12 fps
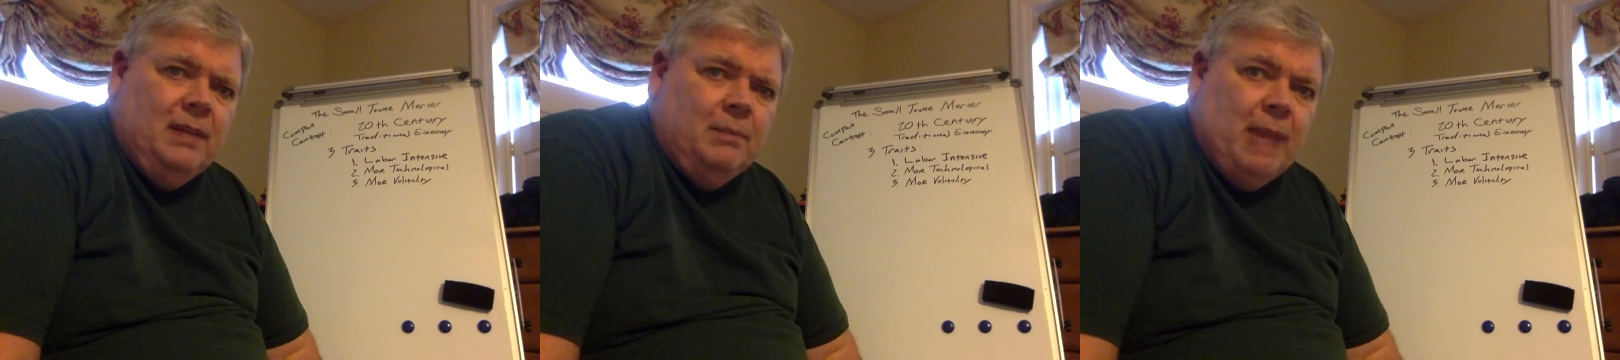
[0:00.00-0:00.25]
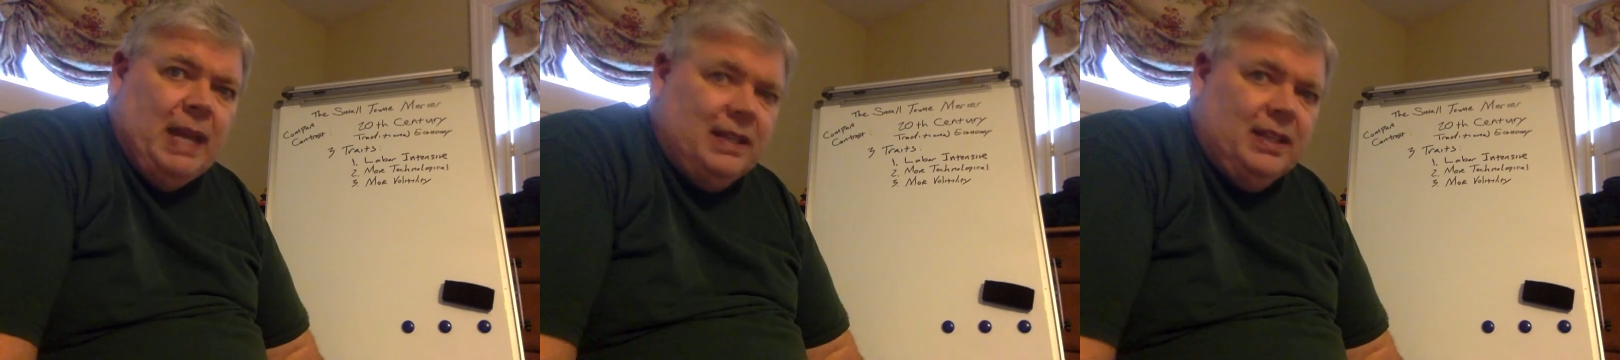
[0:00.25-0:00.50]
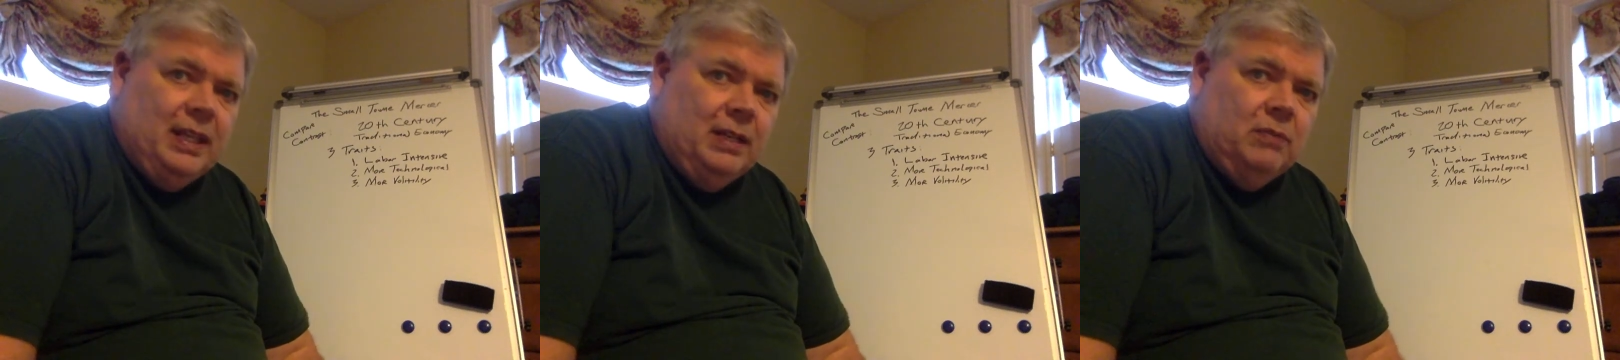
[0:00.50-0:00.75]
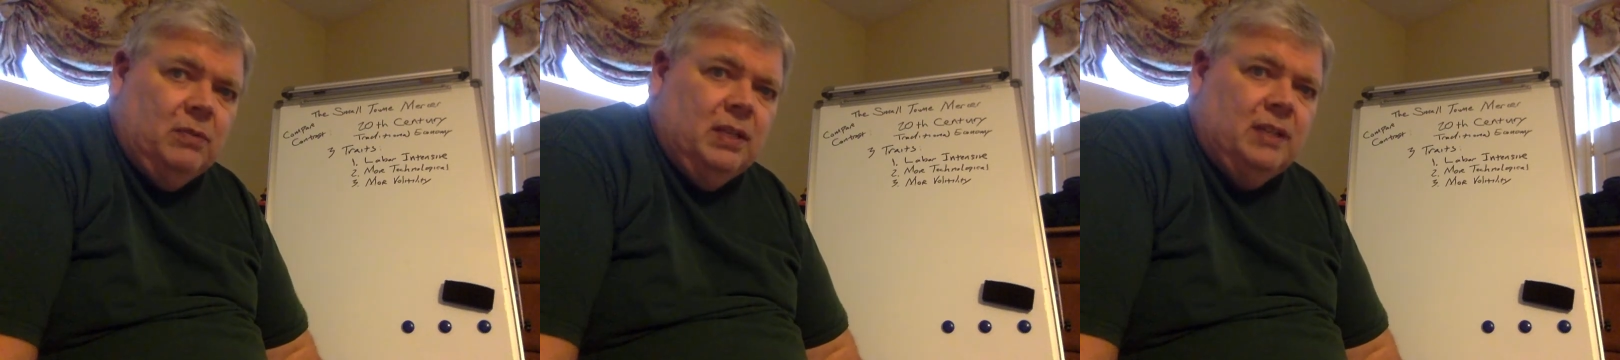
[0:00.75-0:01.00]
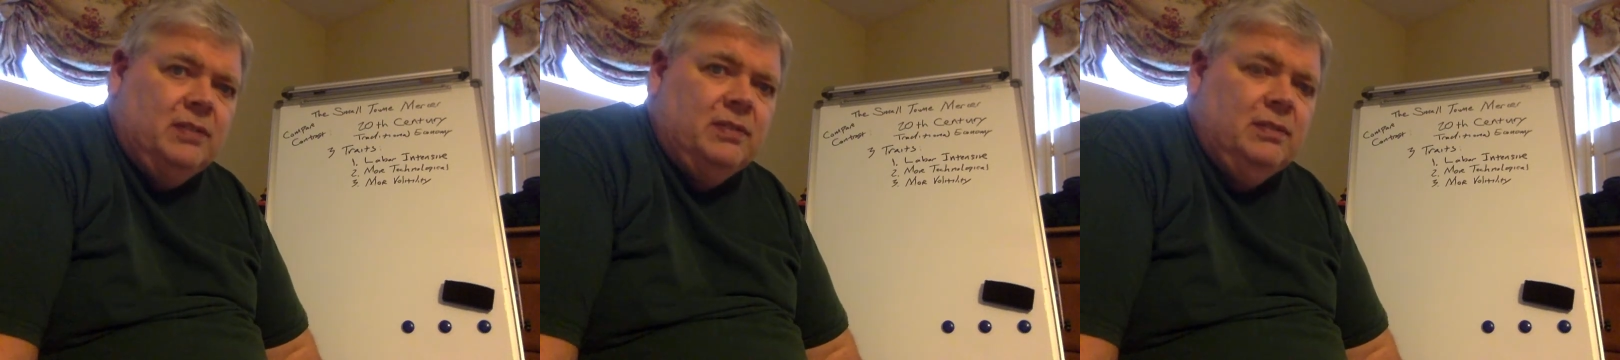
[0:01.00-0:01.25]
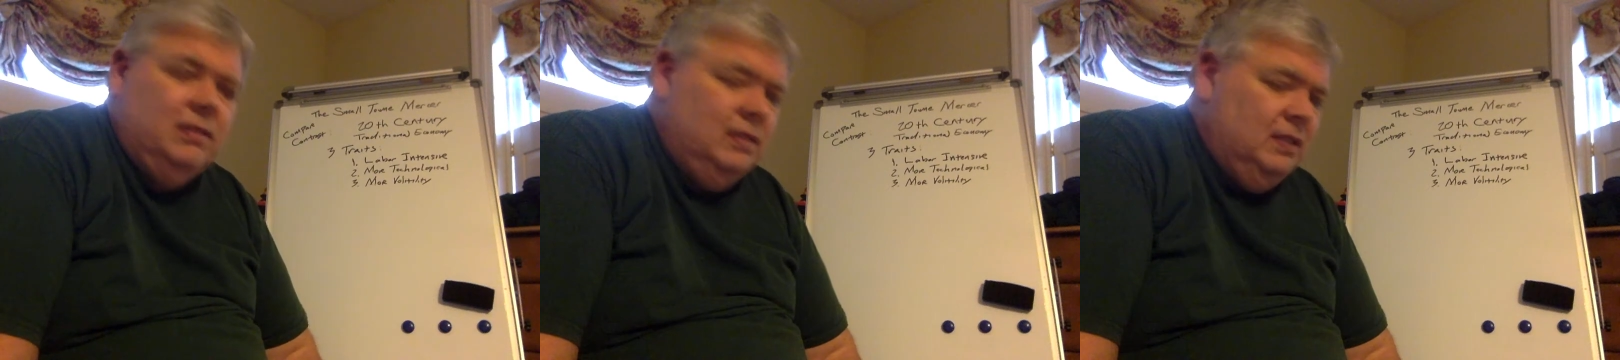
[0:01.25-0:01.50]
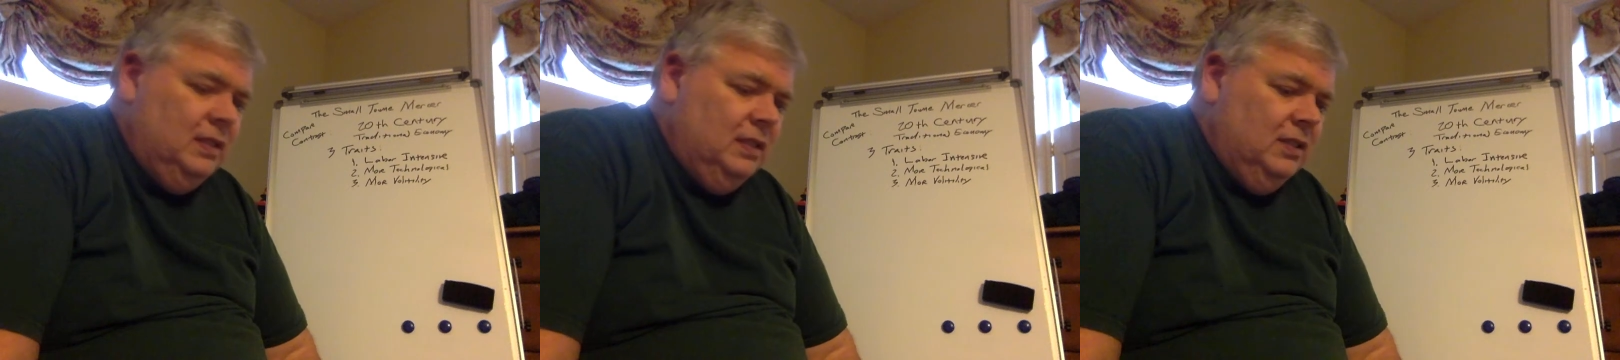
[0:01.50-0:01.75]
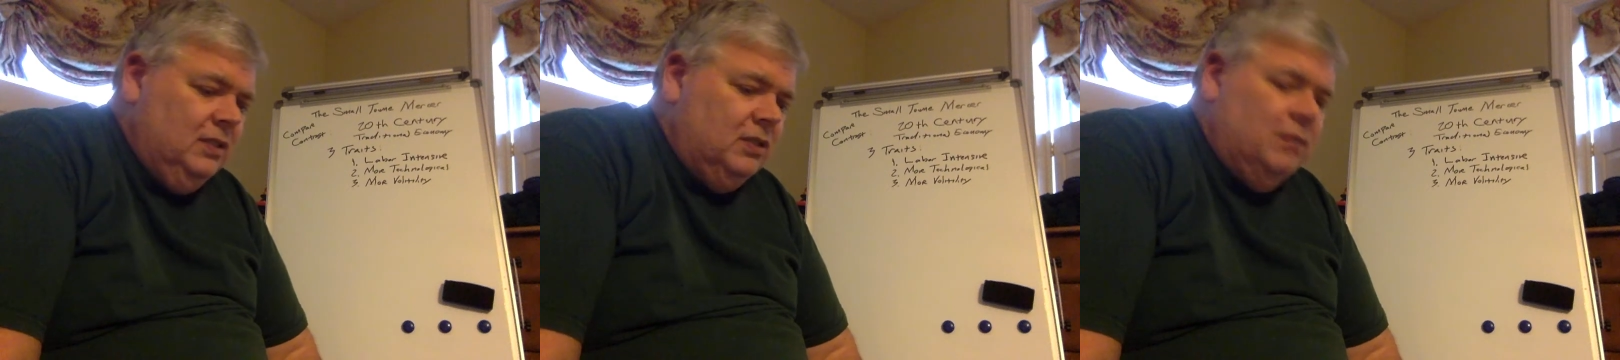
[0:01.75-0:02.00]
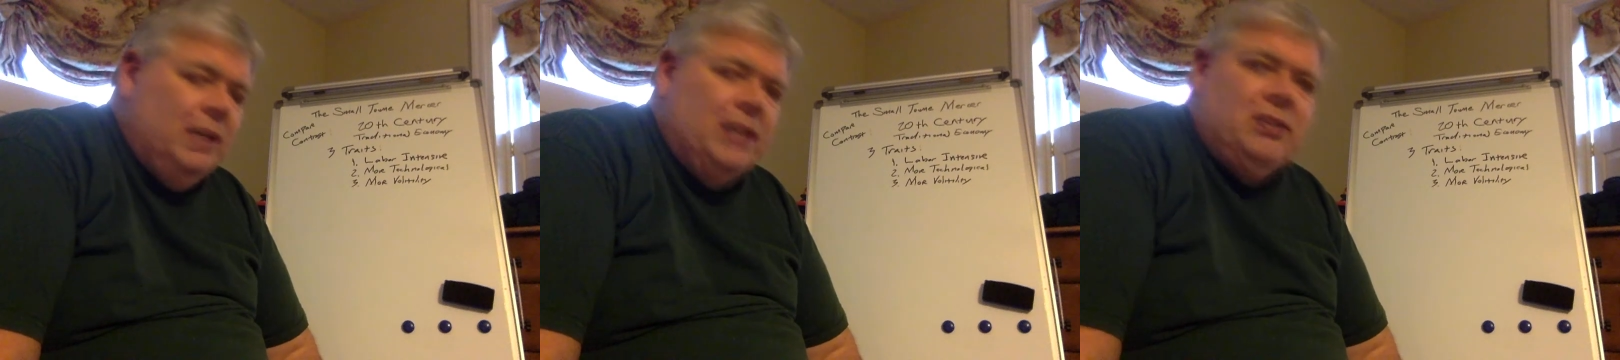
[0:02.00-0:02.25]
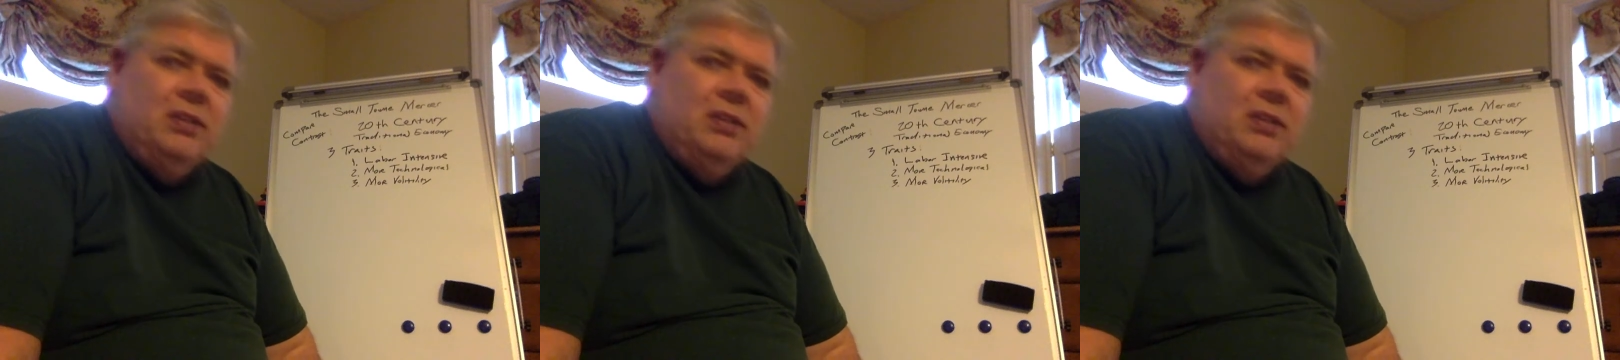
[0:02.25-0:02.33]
Back then it was. So much